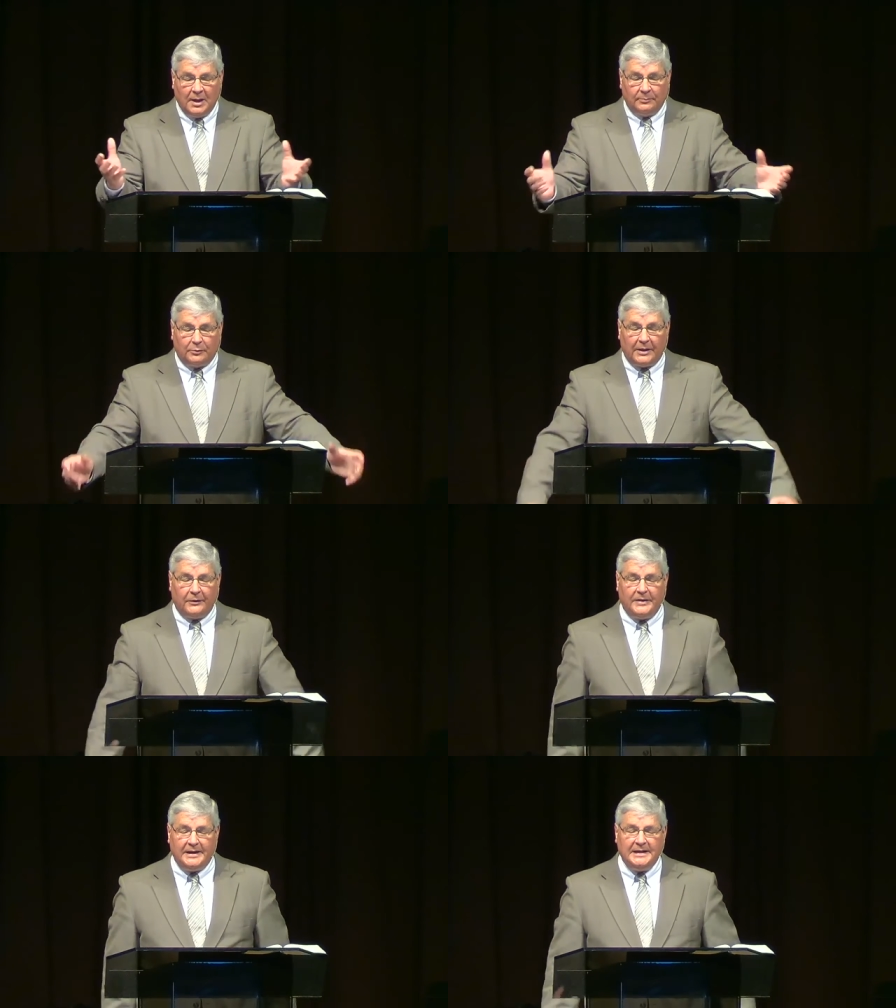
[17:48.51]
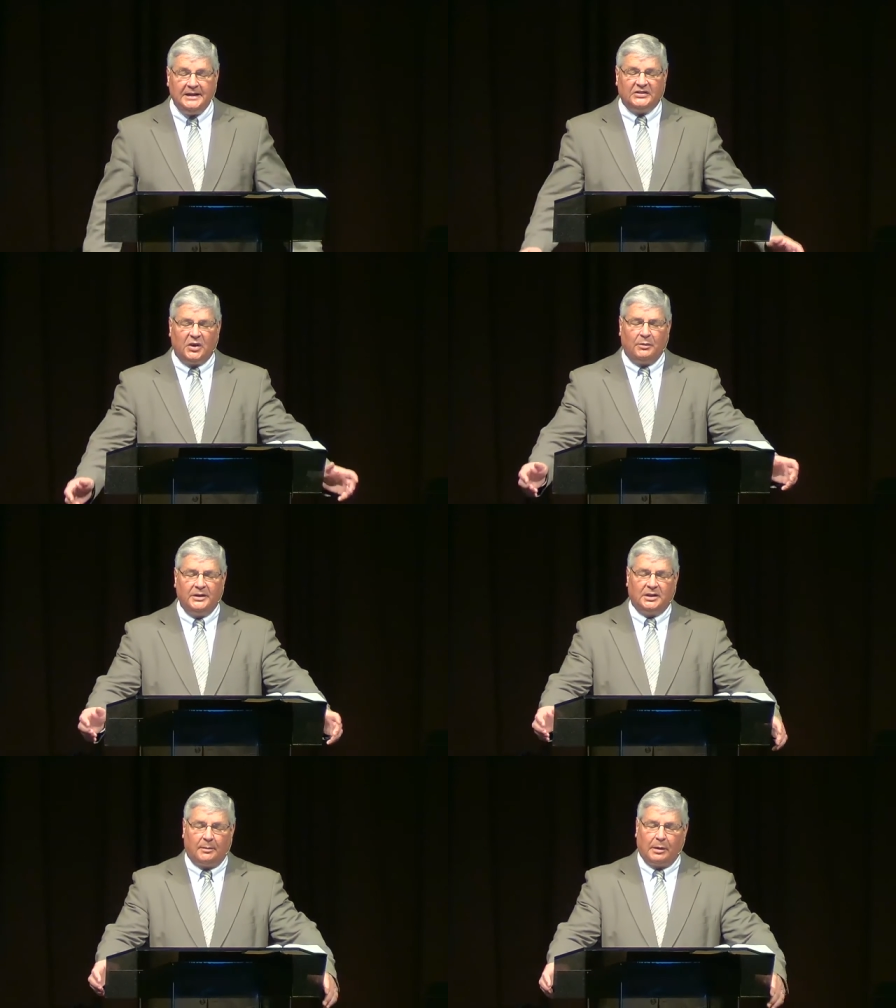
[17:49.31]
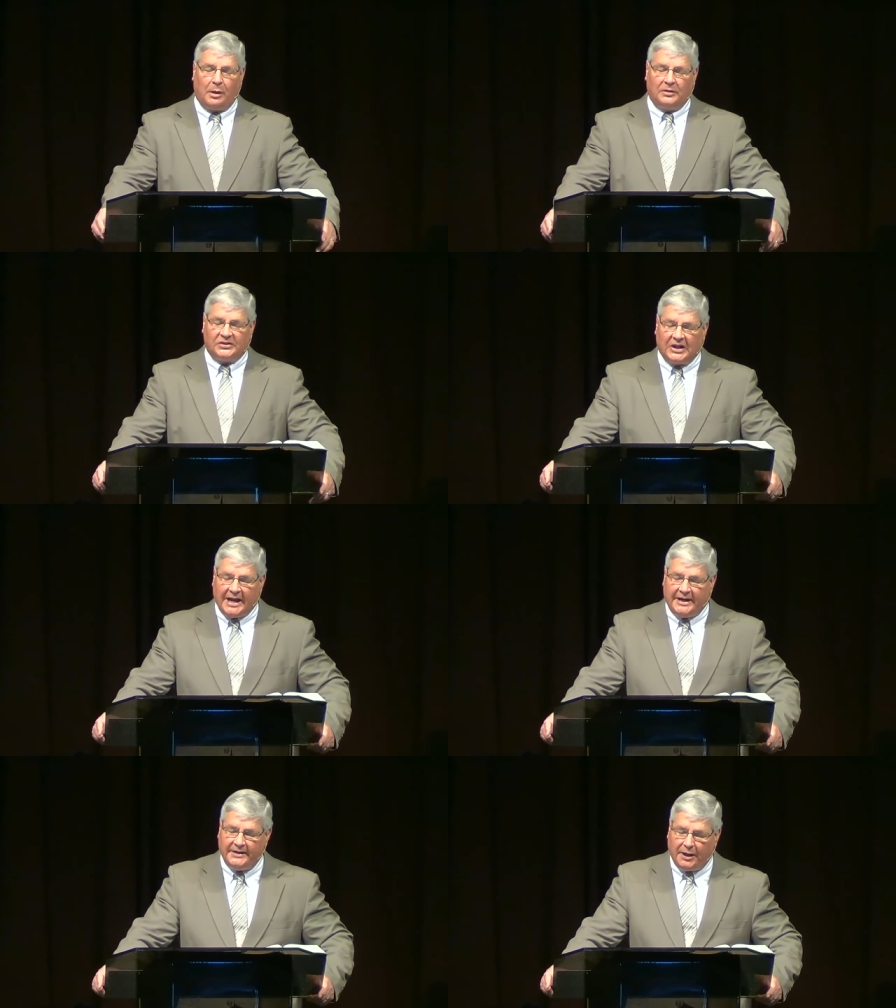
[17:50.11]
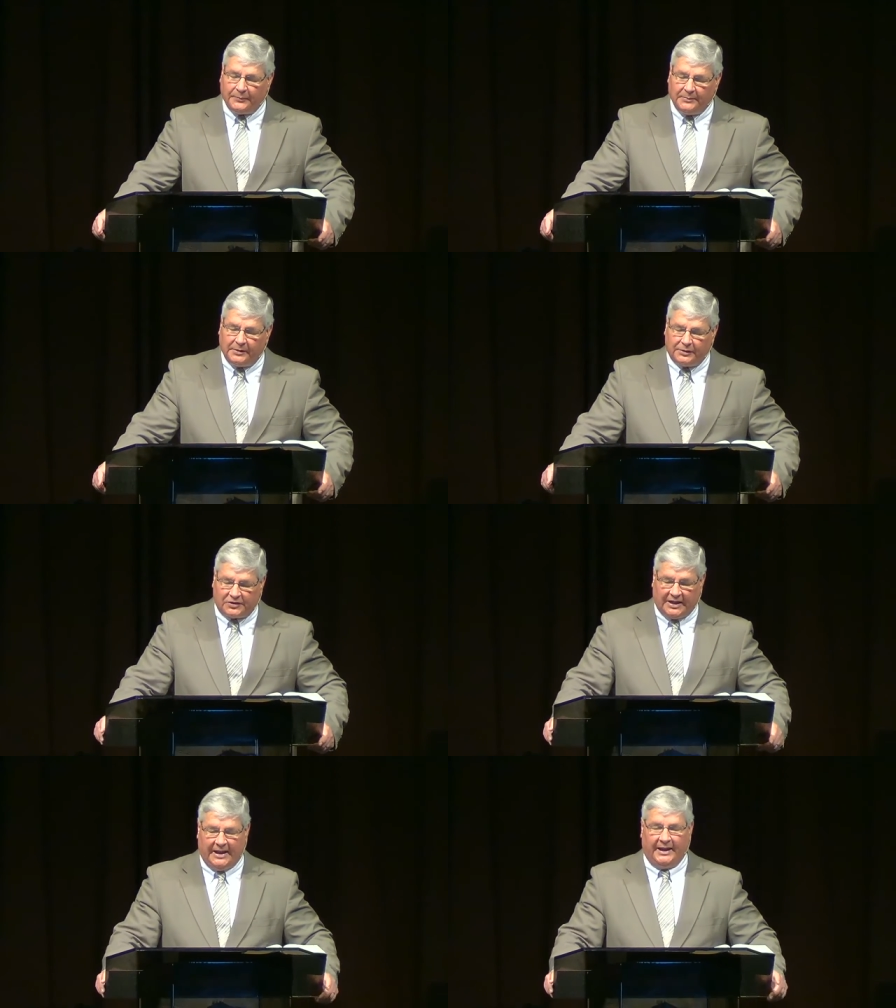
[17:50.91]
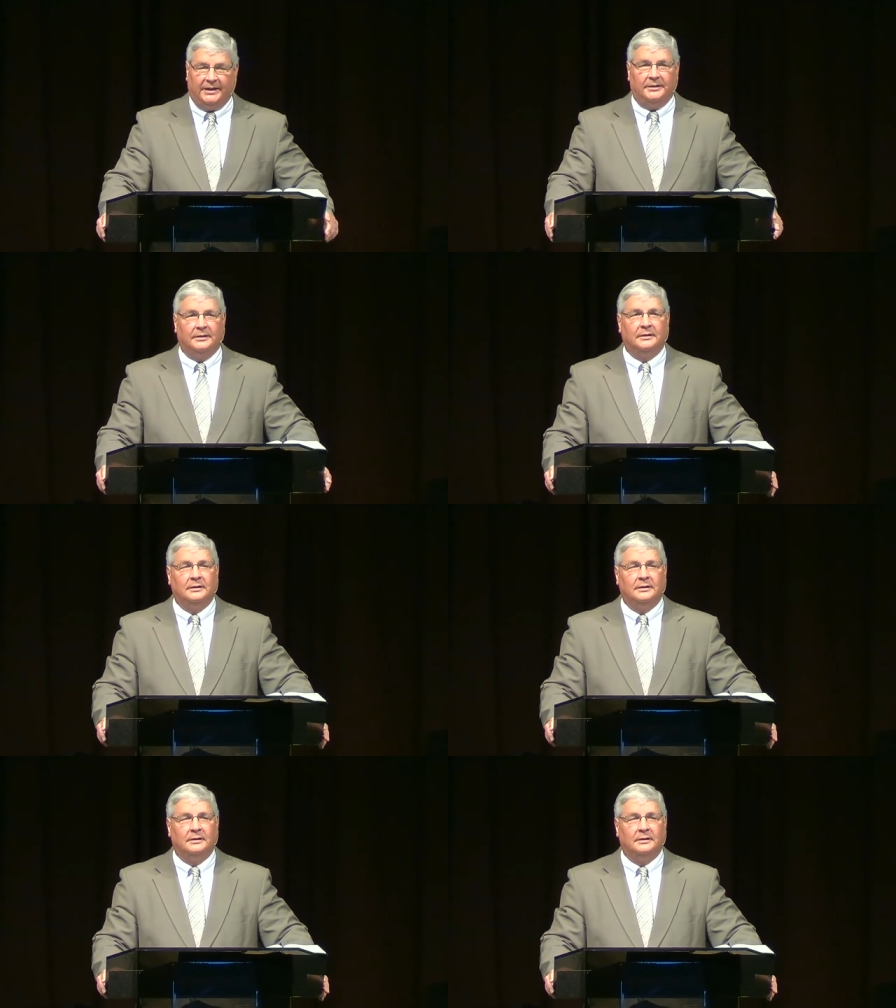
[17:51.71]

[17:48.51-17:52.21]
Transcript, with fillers: but rather they need someone to come alongside and help them to understand.